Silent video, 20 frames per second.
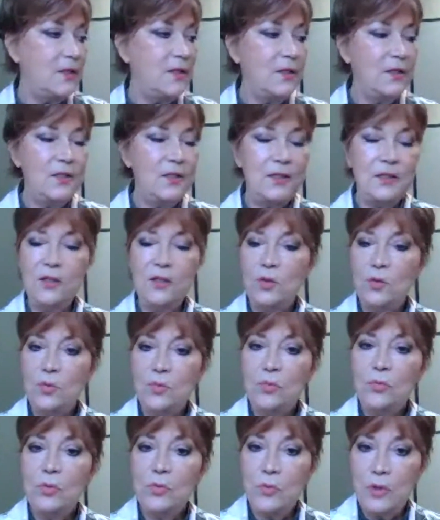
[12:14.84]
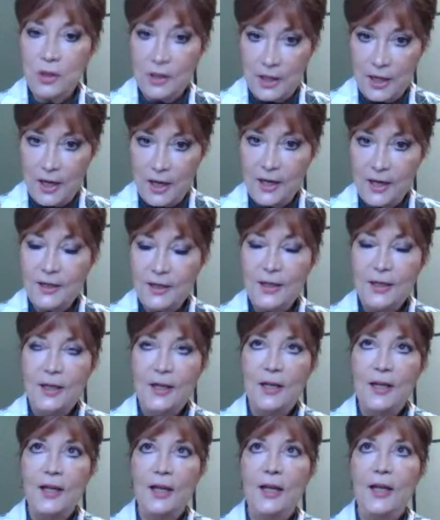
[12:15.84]
I did continue with
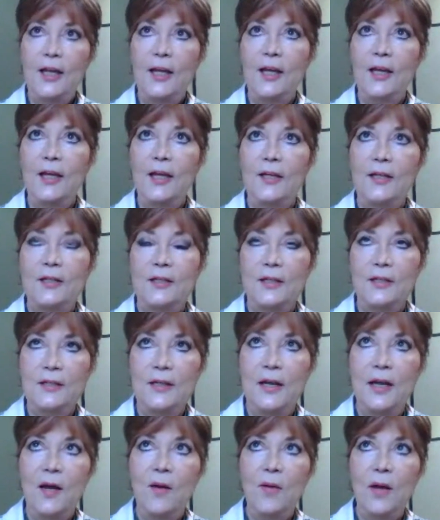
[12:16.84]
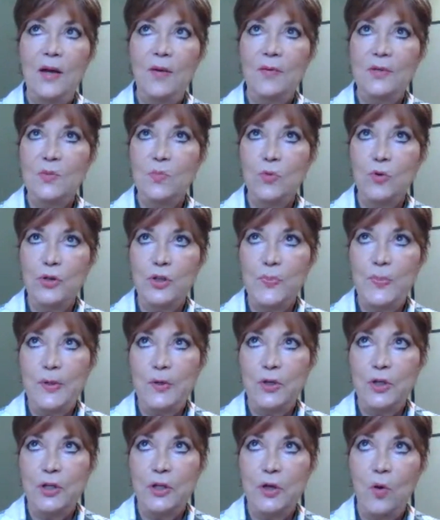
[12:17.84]
that. And now I was
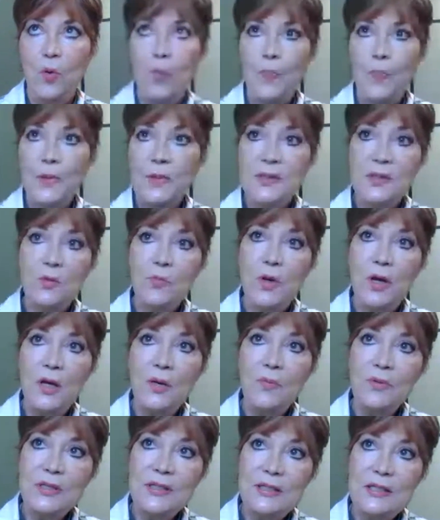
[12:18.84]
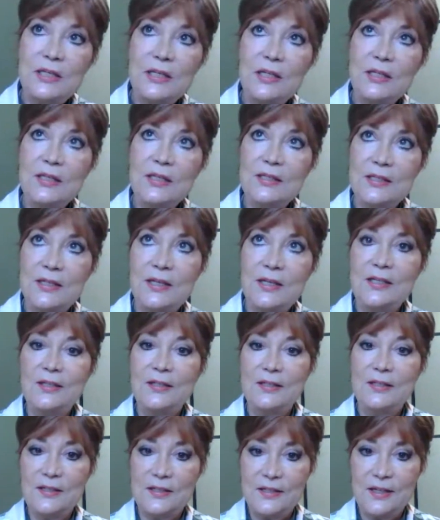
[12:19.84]
more spiritually open. So I was seeing
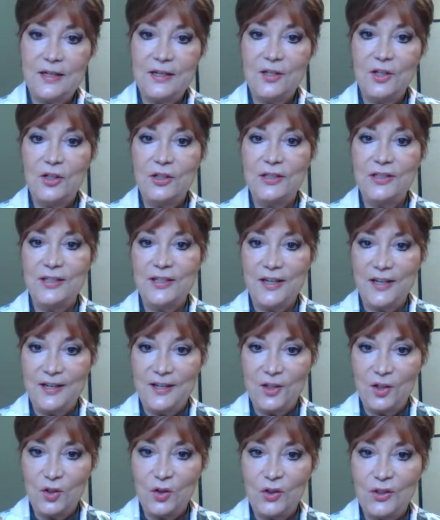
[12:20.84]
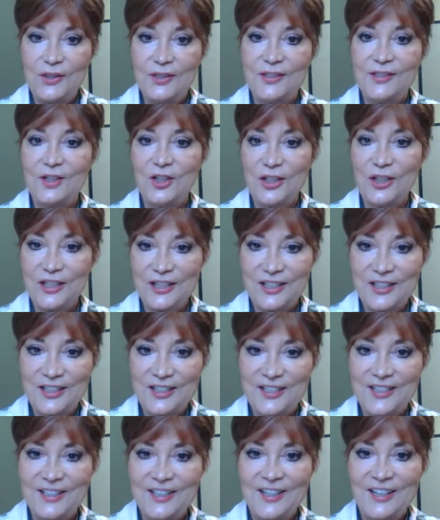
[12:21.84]
the saints, the sages, the angels,
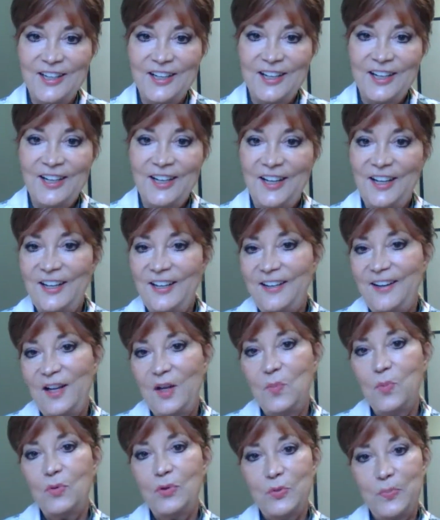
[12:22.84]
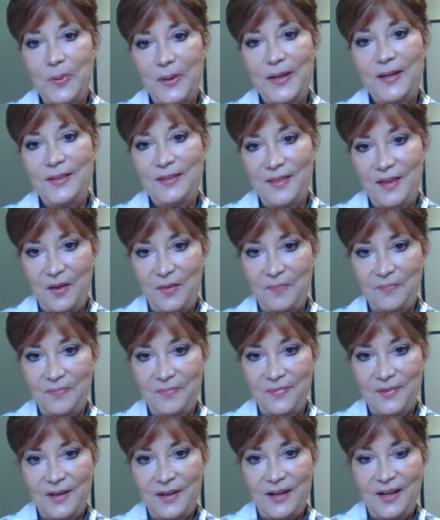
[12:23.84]
Jesus, and able to
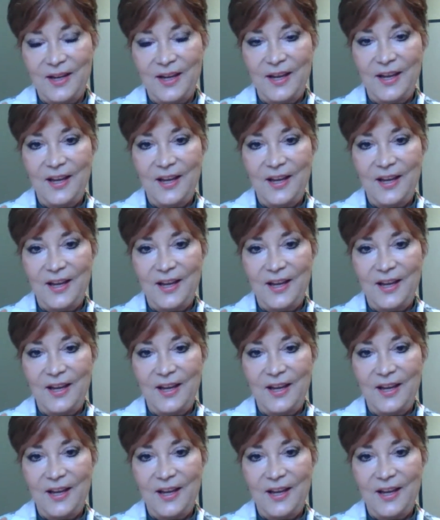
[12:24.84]
paint them.